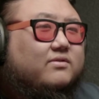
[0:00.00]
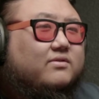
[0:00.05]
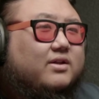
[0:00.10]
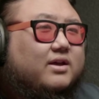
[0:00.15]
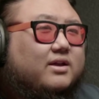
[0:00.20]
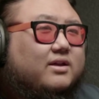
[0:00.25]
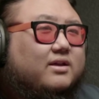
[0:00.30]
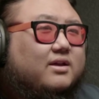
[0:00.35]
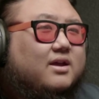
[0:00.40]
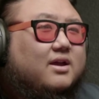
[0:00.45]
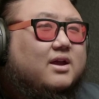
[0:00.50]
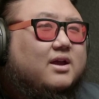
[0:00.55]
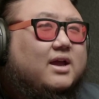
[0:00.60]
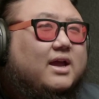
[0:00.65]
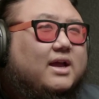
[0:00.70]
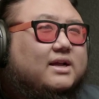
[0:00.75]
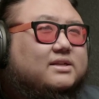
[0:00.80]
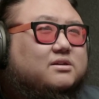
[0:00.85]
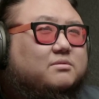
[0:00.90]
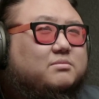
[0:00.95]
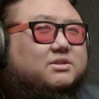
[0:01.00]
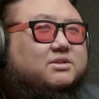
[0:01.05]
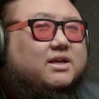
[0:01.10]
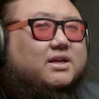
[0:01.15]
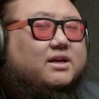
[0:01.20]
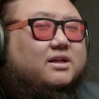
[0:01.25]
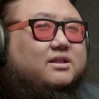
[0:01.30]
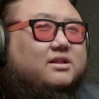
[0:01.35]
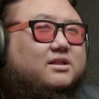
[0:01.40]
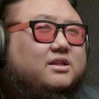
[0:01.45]
Like it's almost
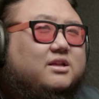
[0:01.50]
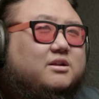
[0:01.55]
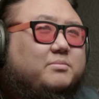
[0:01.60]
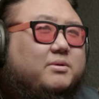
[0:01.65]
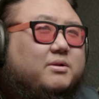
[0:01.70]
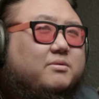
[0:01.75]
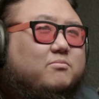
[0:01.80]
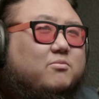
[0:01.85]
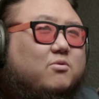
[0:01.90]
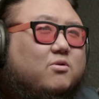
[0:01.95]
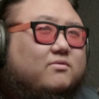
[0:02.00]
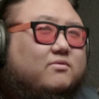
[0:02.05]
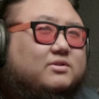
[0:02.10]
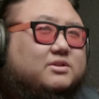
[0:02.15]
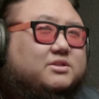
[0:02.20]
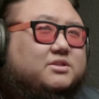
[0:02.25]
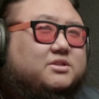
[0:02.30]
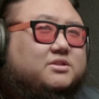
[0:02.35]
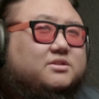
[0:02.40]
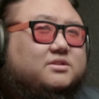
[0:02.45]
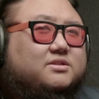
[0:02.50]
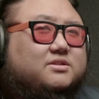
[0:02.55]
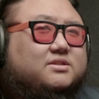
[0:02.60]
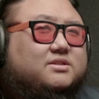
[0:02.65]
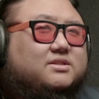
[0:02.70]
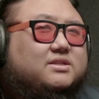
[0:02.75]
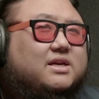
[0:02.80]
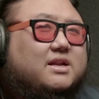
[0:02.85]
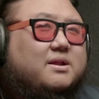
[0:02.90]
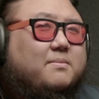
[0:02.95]
like a little bit more of a
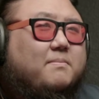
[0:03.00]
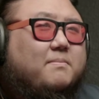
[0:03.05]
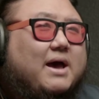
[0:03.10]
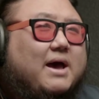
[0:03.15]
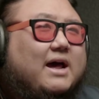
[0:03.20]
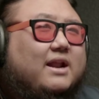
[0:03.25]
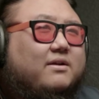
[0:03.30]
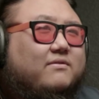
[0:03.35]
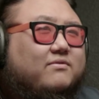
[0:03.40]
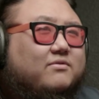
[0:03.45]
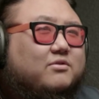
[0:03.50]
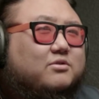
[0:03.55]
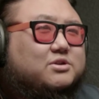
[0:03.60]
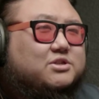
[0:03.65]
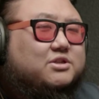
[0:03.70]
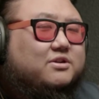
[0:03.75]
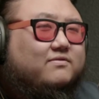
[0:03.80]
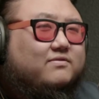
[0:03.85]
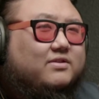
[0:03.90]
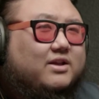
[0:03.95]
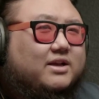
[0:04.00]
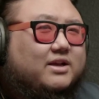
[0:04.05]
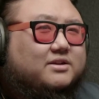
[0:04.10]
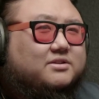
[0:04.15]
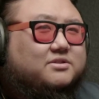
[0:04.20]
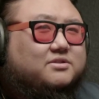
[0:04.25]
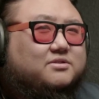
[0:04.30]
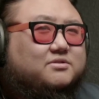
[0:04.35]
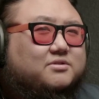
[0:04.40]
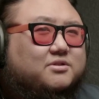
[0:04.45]
cinematic version of like a
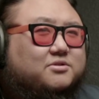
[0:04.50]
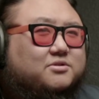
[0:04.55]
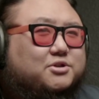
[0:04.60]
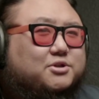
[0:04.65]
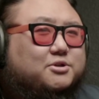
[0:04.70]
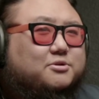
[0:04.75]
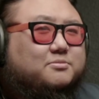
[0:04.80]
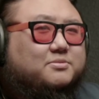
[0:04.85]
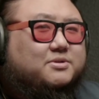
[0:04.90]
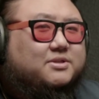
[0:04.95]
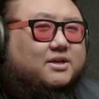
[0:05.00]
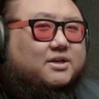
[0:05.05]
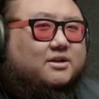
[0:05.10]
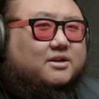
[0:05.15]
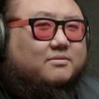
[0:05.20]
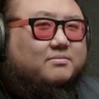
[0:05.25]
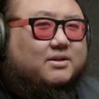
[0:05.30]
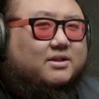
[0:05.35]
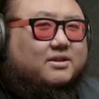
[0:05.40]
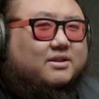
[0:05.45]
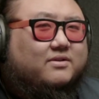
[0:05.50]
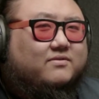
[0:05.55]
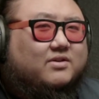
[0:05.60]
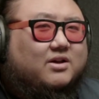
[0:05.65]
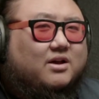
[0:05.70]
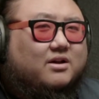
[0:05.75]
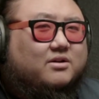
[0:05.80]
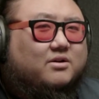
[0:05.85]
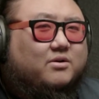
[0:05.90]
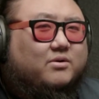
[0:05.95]
Studio Choom setup that they've
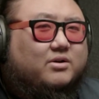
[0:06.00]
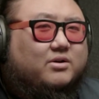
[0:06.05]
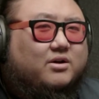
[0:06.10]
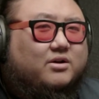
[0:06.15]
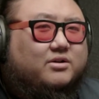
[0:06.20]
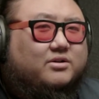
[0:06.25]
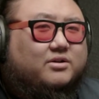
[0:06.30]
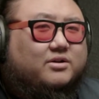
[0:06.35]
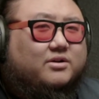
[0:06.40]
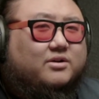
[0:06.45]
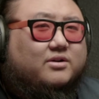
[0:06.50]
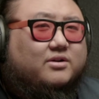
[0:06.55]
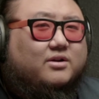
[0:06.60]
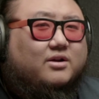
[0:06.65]
got going on here.